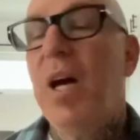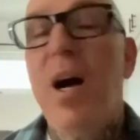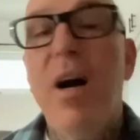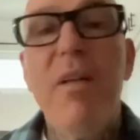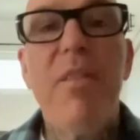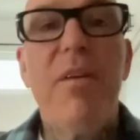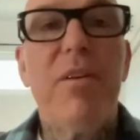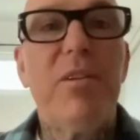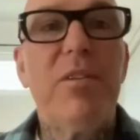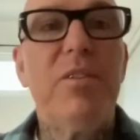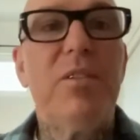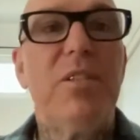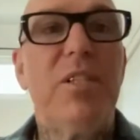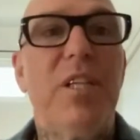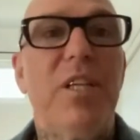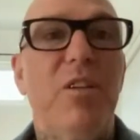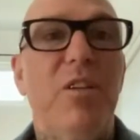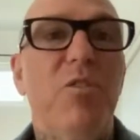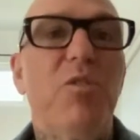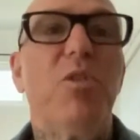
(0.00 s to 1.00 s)
Others,
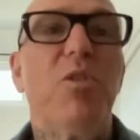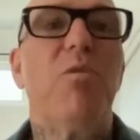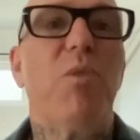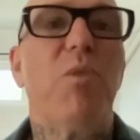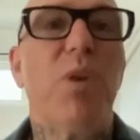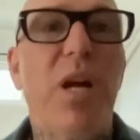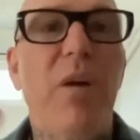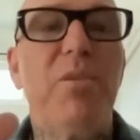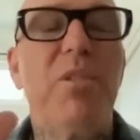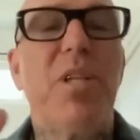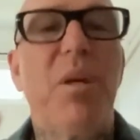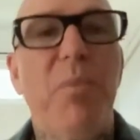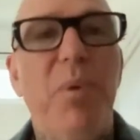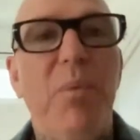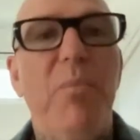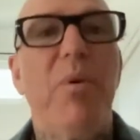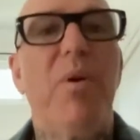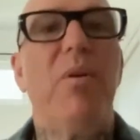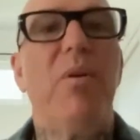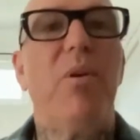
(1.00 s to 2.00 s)
sort of where I was
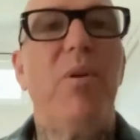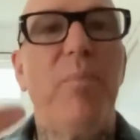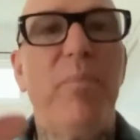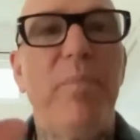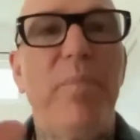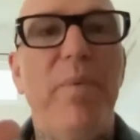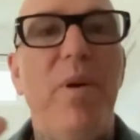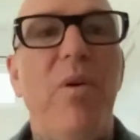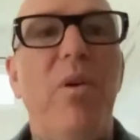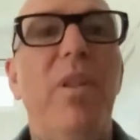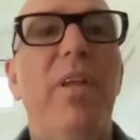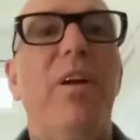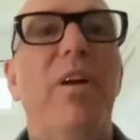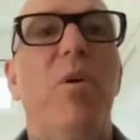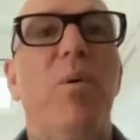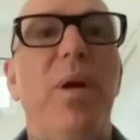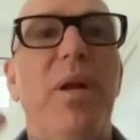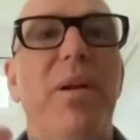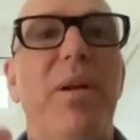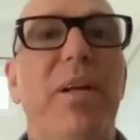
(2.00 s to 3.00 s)
coming
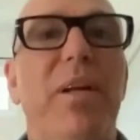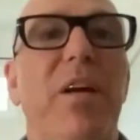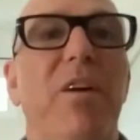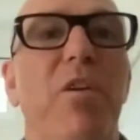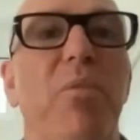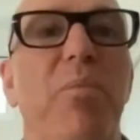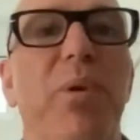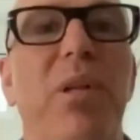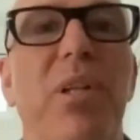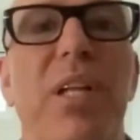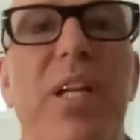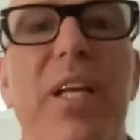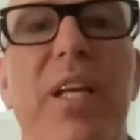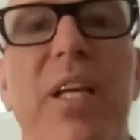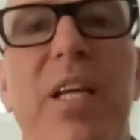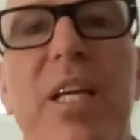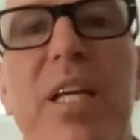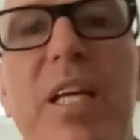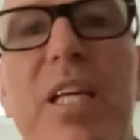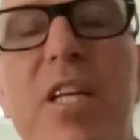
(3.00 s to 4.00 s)
earlier around
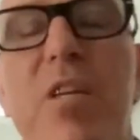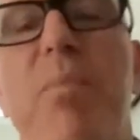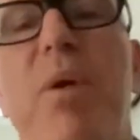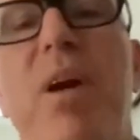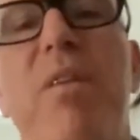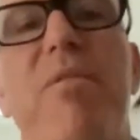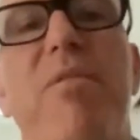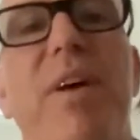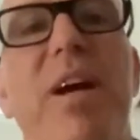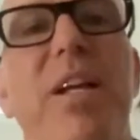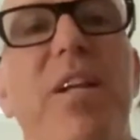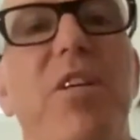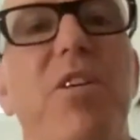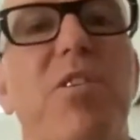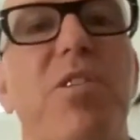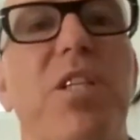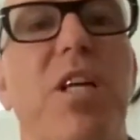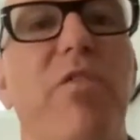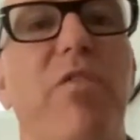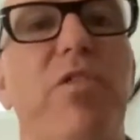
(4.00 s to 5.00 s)
accountability, you might find
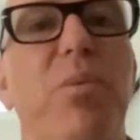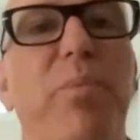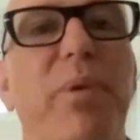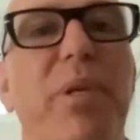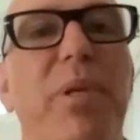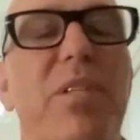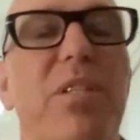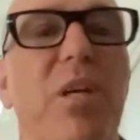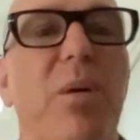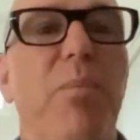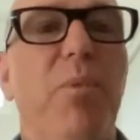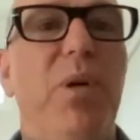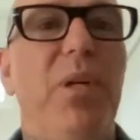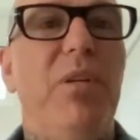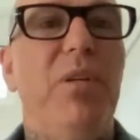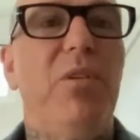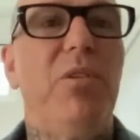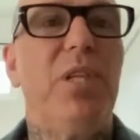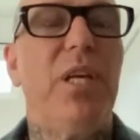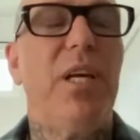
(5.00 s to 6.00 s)
yourself to be
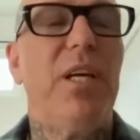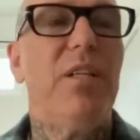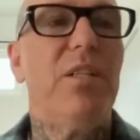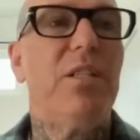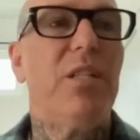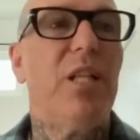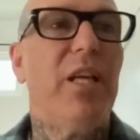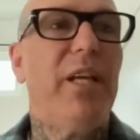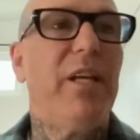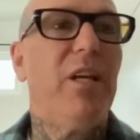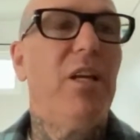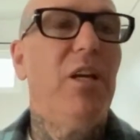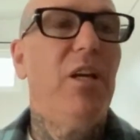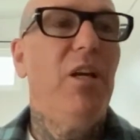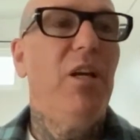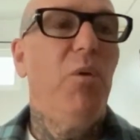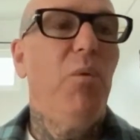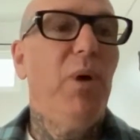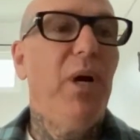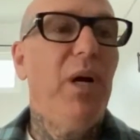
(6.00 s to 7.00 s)
someone who says like,
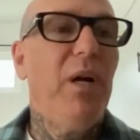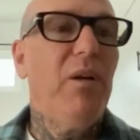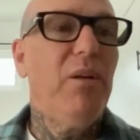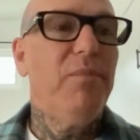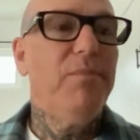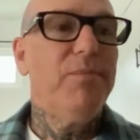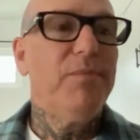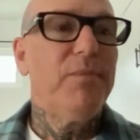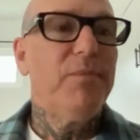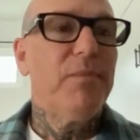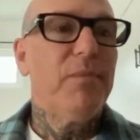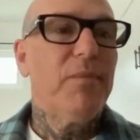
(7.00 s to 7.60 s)
well,